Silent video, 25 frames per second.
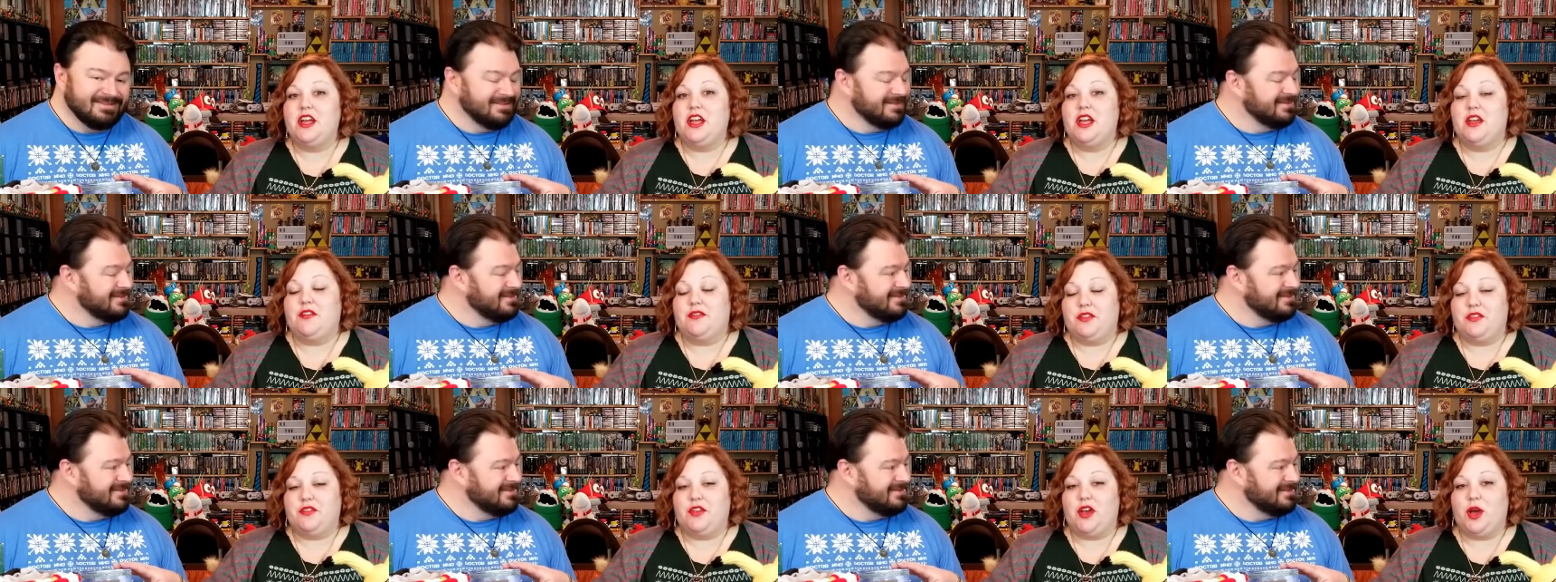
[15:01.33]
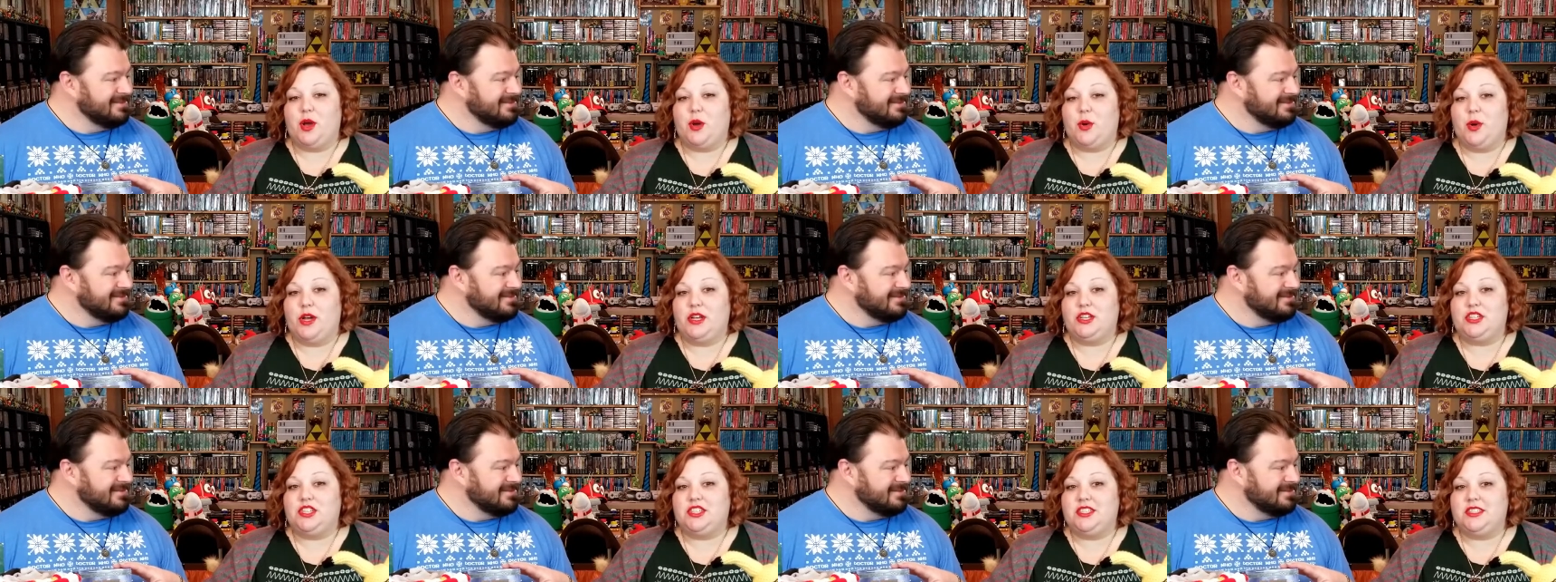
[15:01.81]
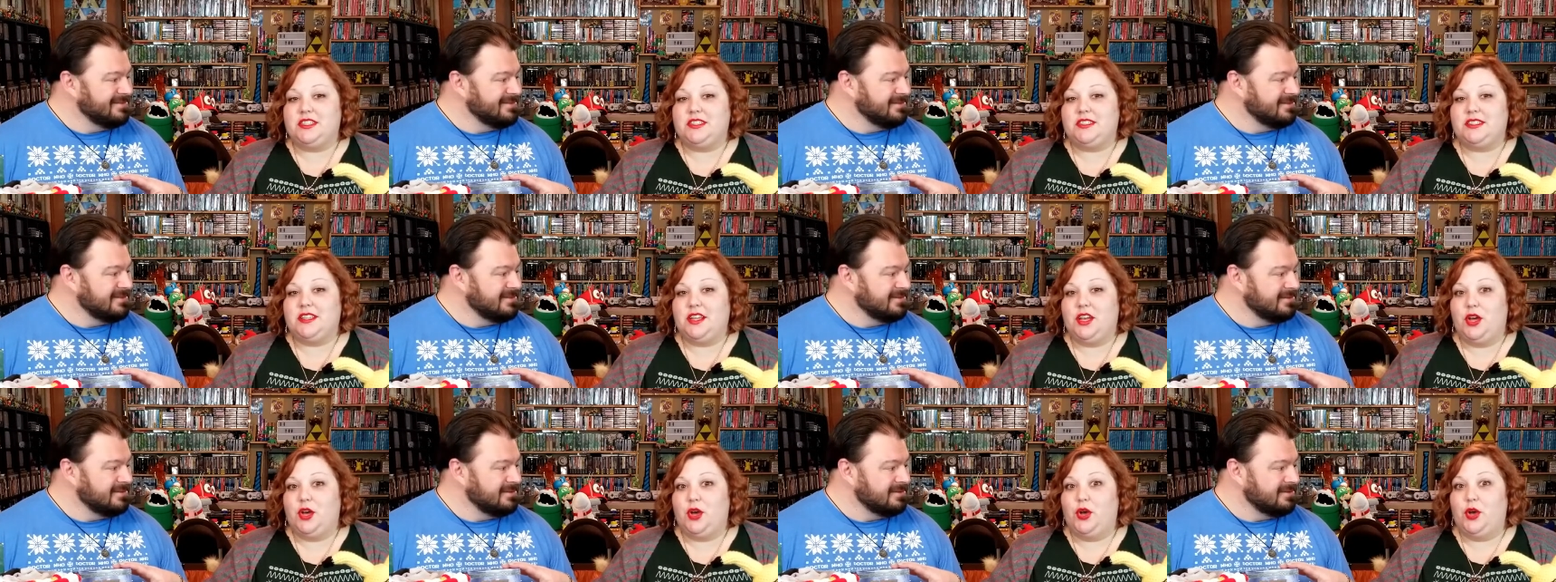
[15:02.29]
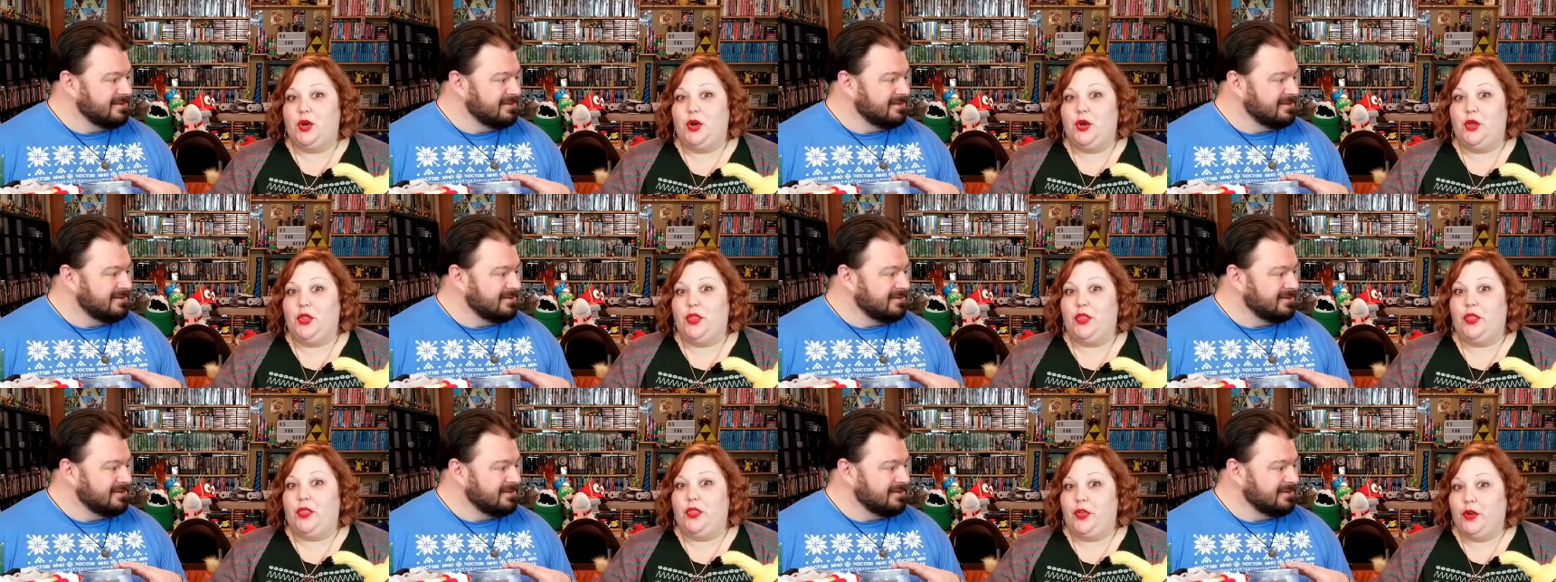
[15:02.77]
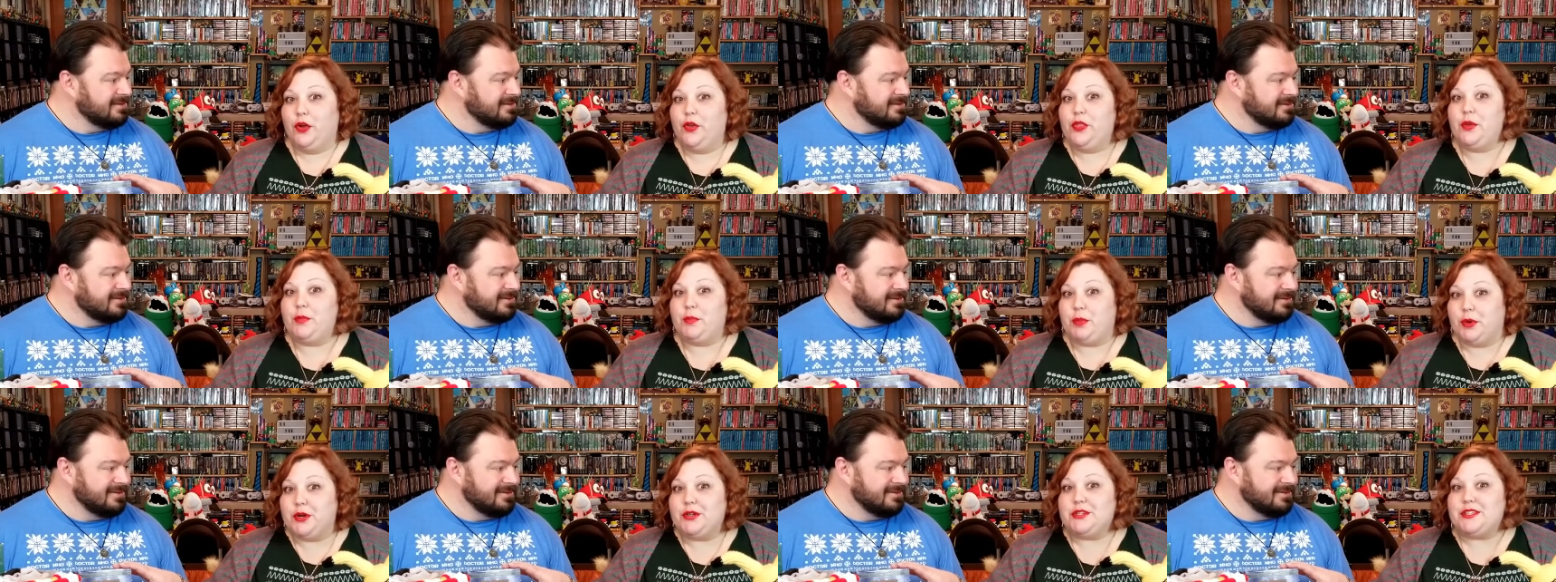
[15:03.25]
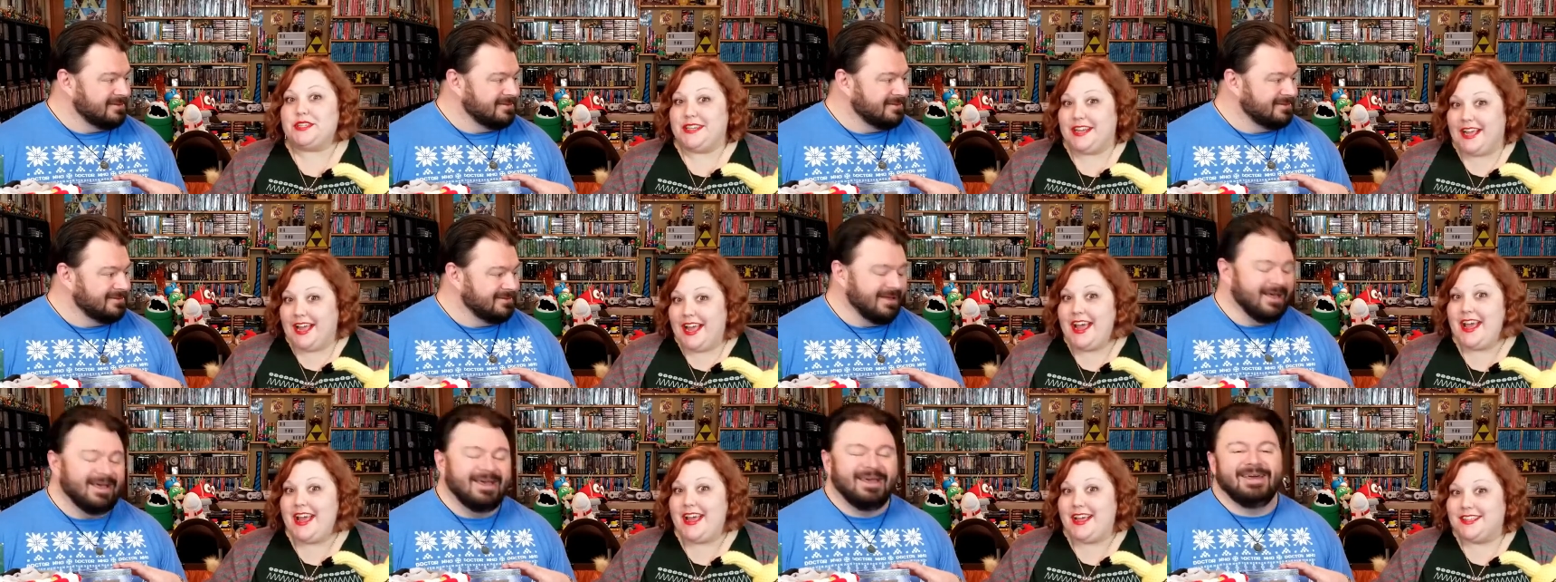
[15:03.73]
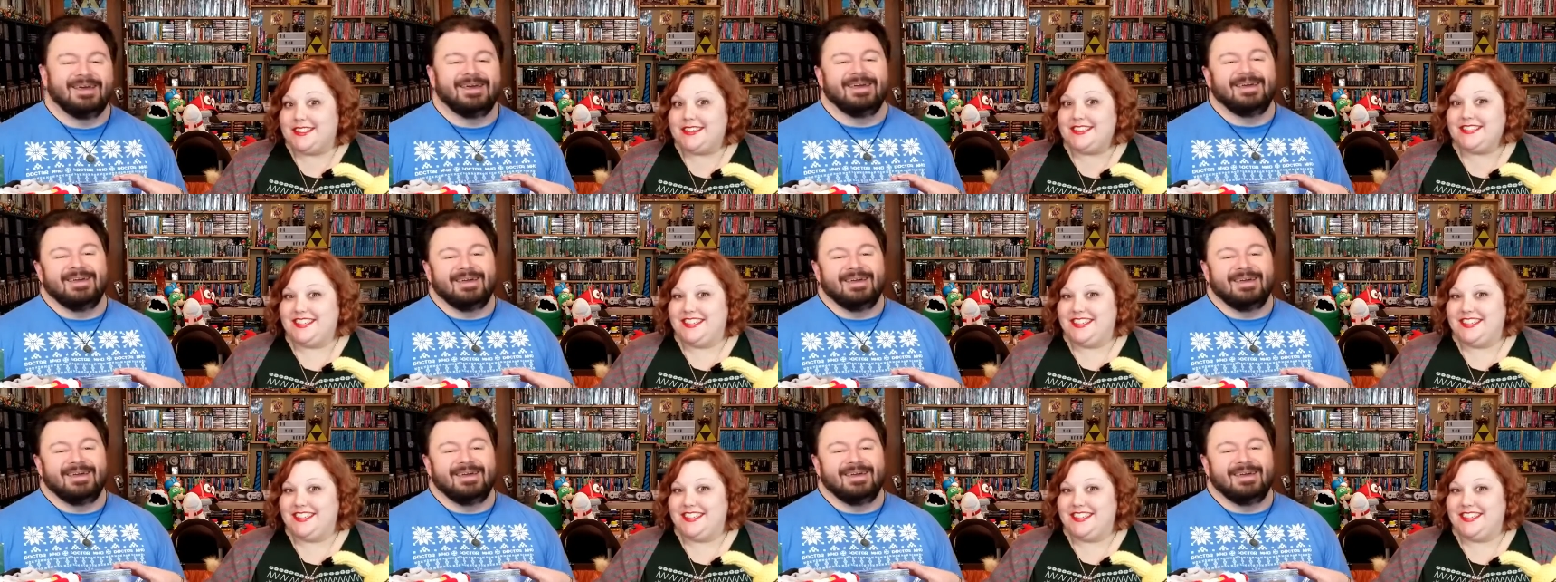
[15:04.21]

Speaker 1: if you've got questions, they're the person to ask.